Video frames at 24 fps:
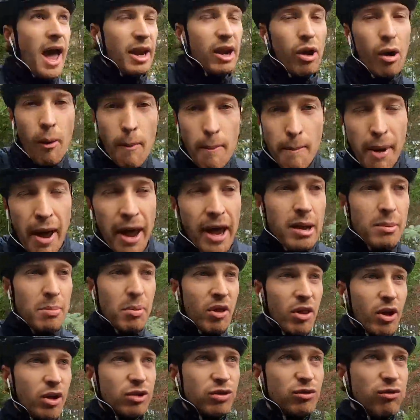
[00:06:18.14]
And on paper,
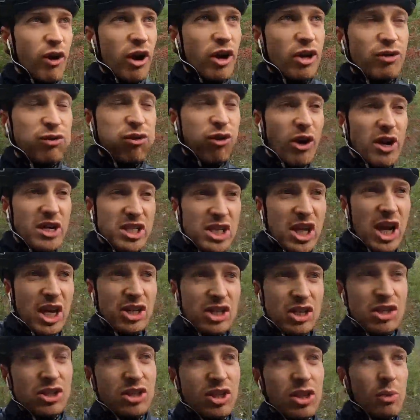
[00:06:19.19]
those first 3
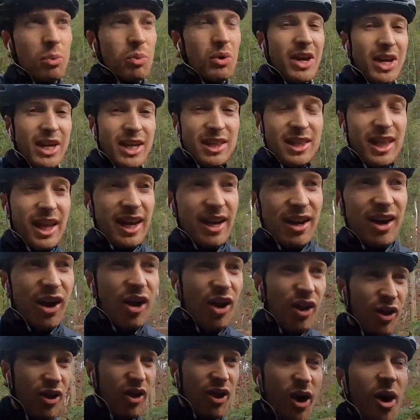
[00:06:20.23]
sessions of the week didn't
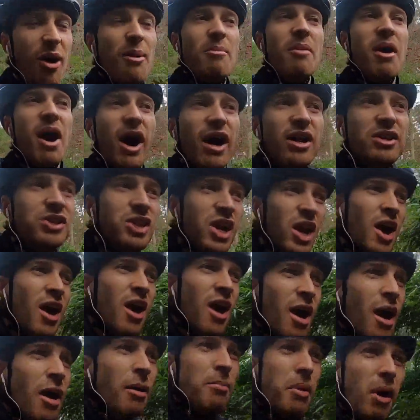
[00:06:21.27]
look like much,
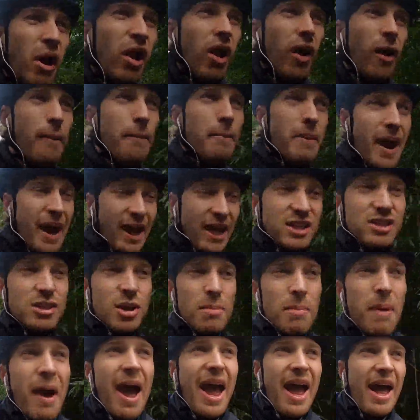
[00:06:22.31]
but like back to
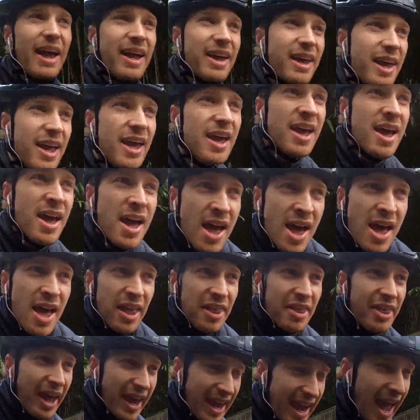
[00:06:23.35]
back,
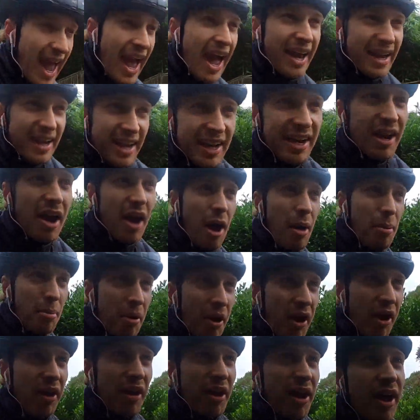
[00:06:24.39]
they added up,
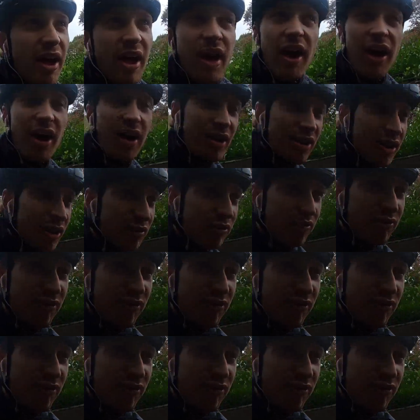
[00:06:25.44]
and I could